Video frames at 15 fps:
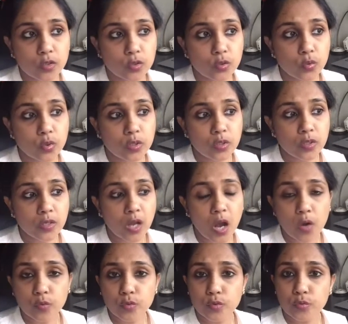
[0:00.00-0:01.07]
to learn
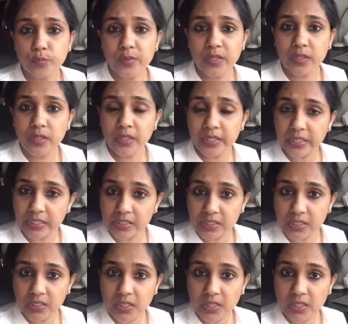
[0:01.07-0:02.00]
how to beat the heat.